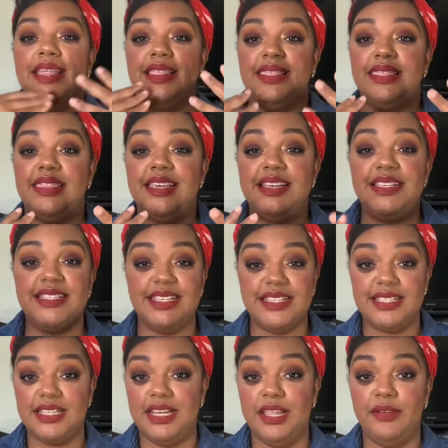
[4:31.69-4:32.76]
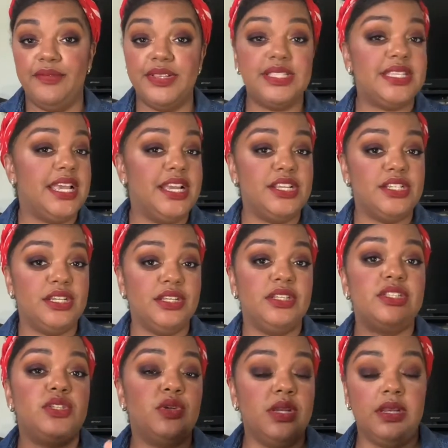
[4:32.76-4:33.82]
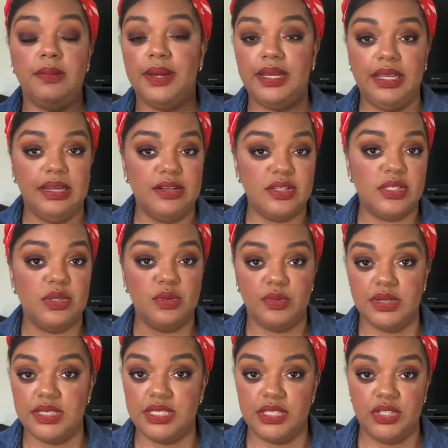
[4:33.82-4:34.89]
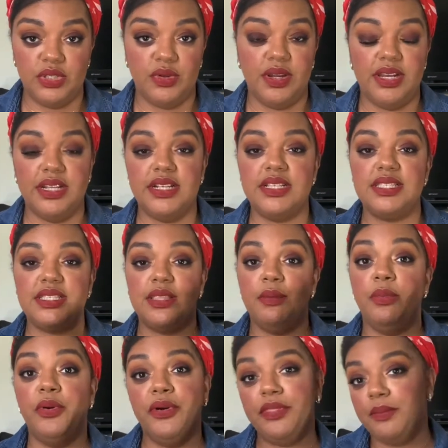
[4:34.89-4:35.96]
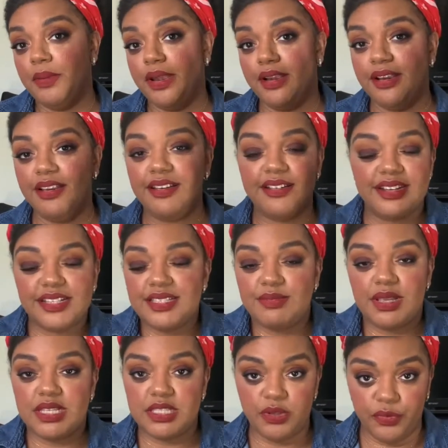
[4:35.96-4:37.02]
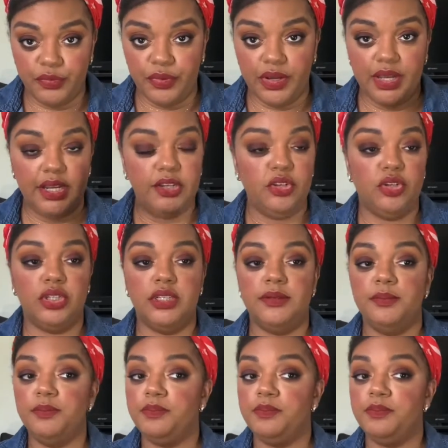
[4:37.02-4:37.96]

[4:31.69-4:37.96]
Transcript: This is an invitation to anybody else who wants to join us. The more the merrier, just makes it fun. You can